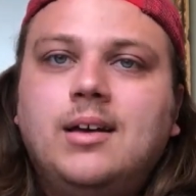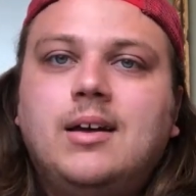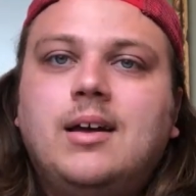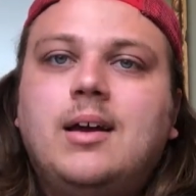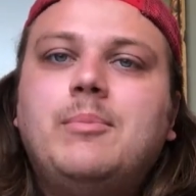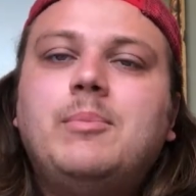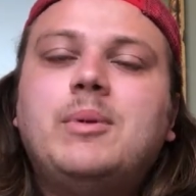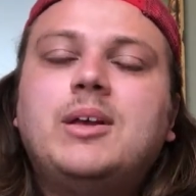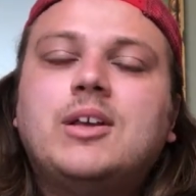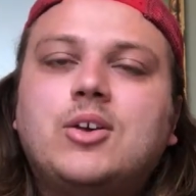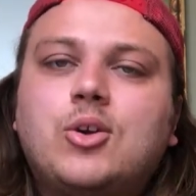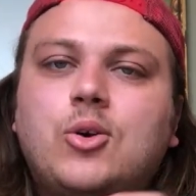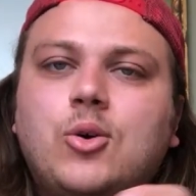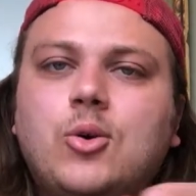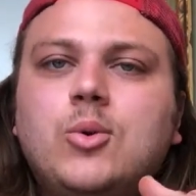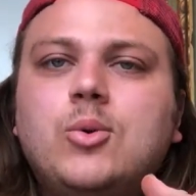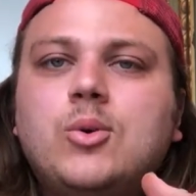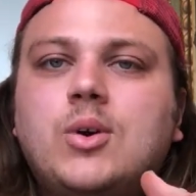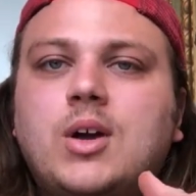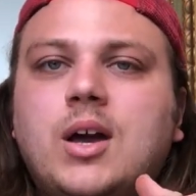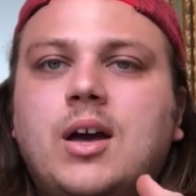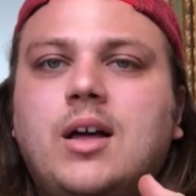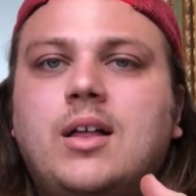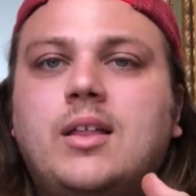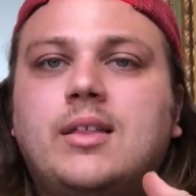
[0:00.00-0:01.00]
I mean,
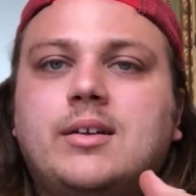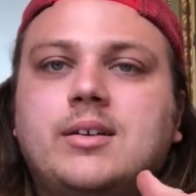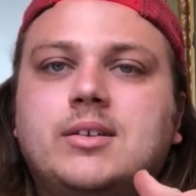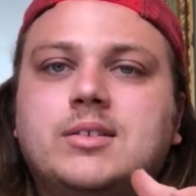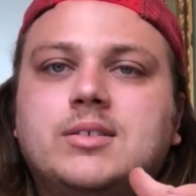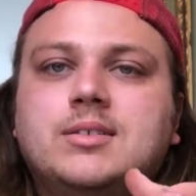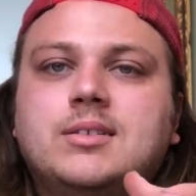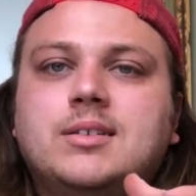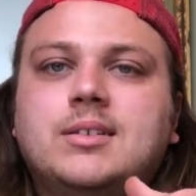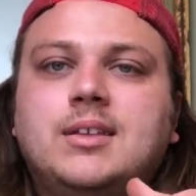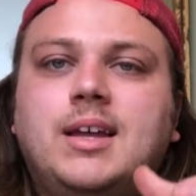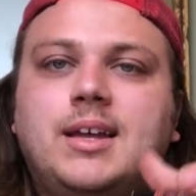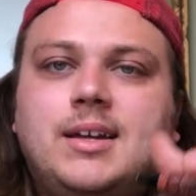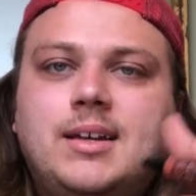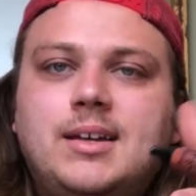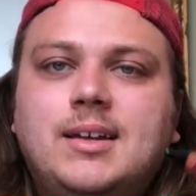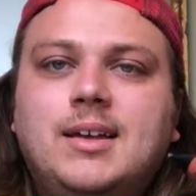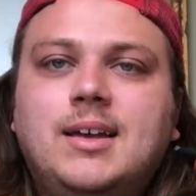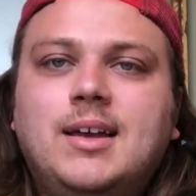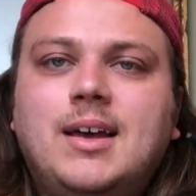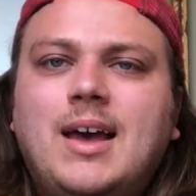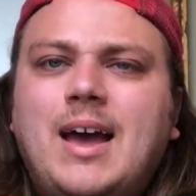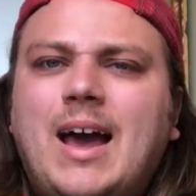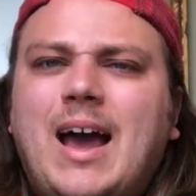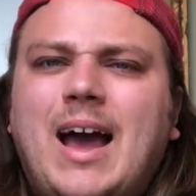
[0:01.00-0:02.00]
cool colors. Like,
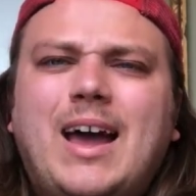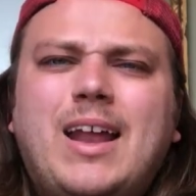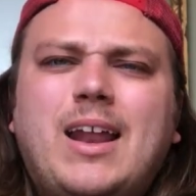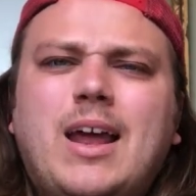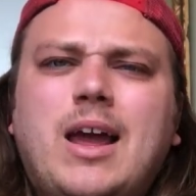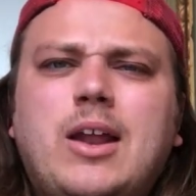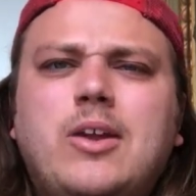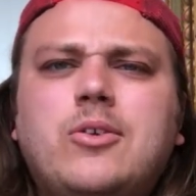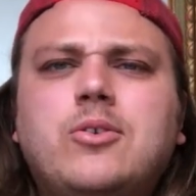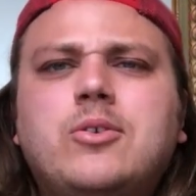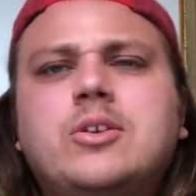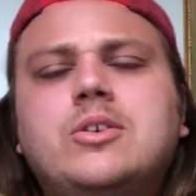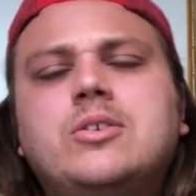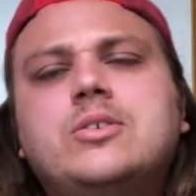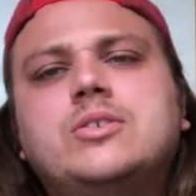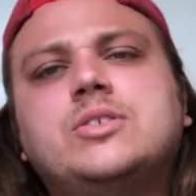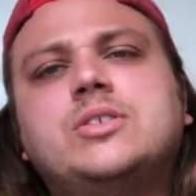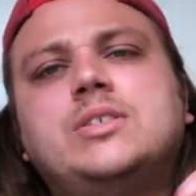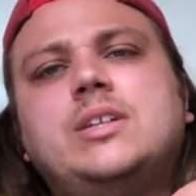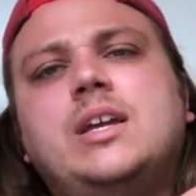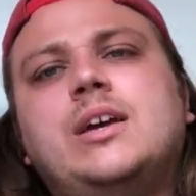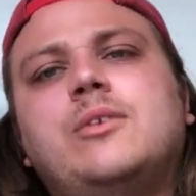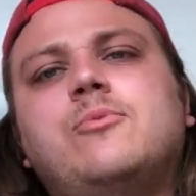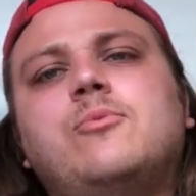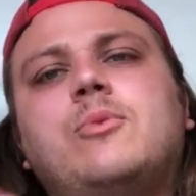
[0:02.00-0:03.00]
I don't
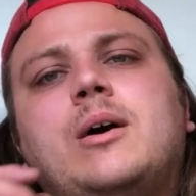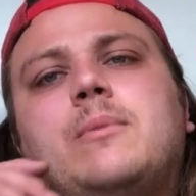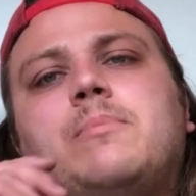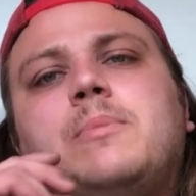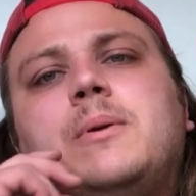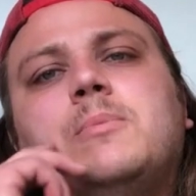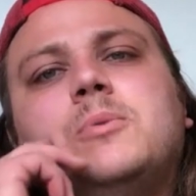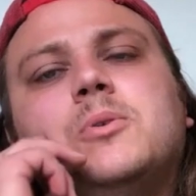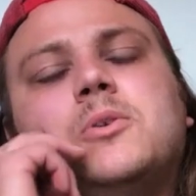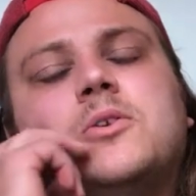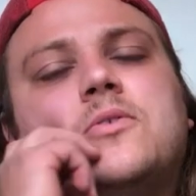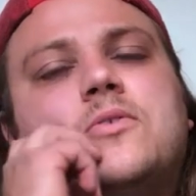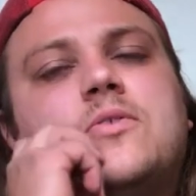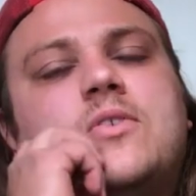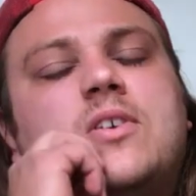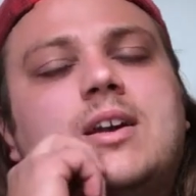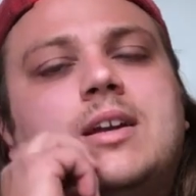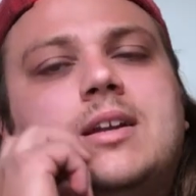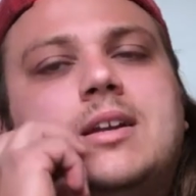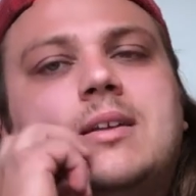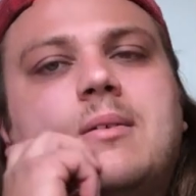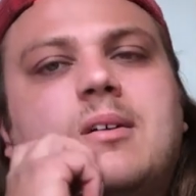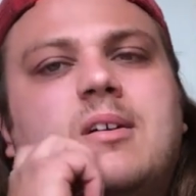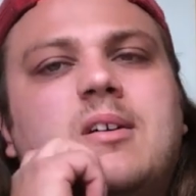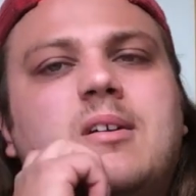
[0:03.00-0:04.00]
understand why people are
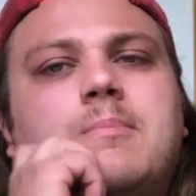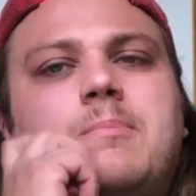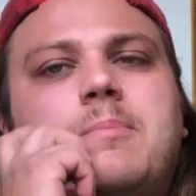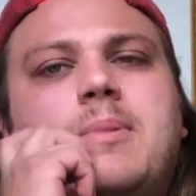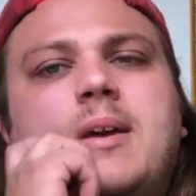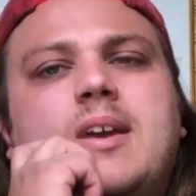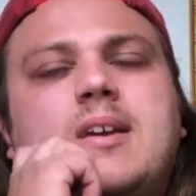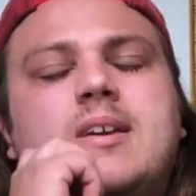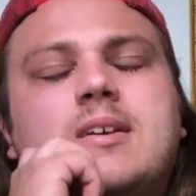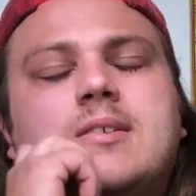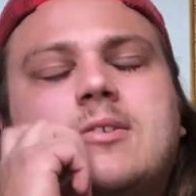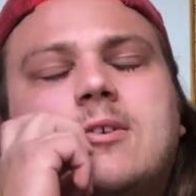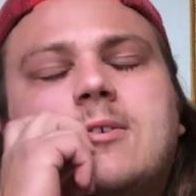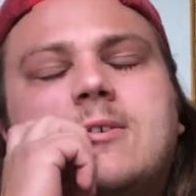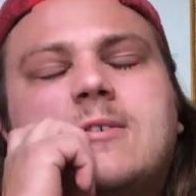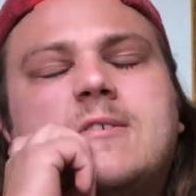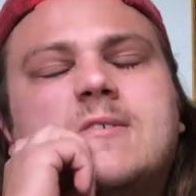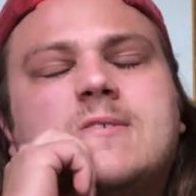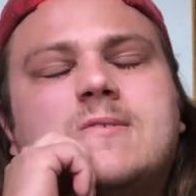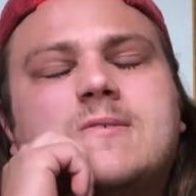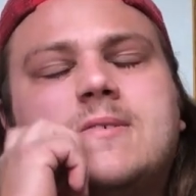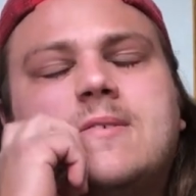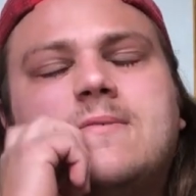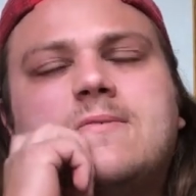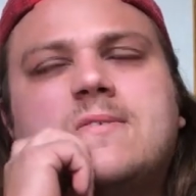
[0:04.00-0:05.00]
afraid to paint
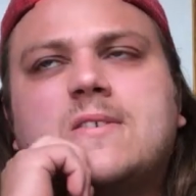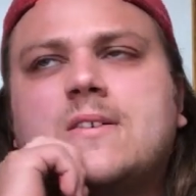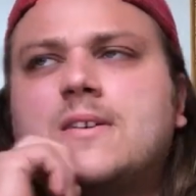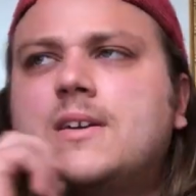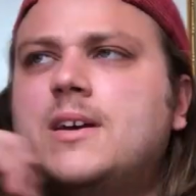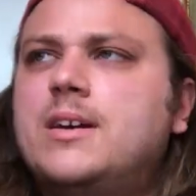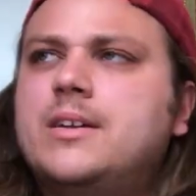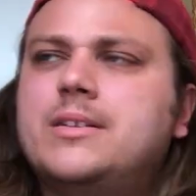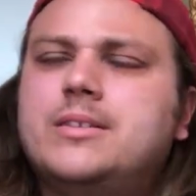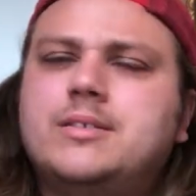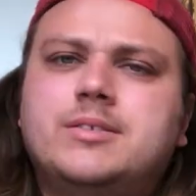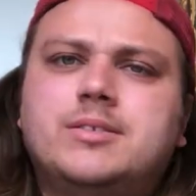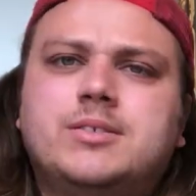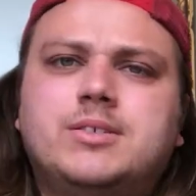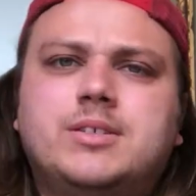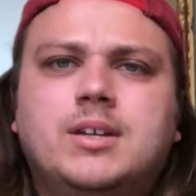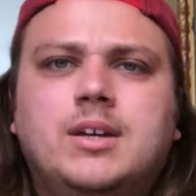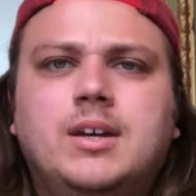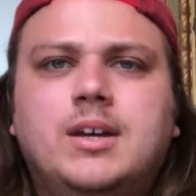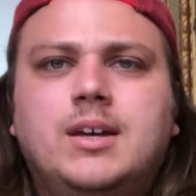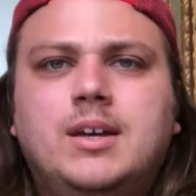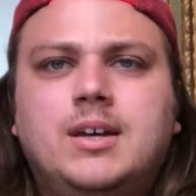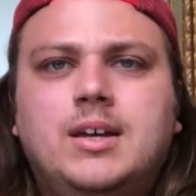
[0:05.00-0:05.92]
guitars different colors.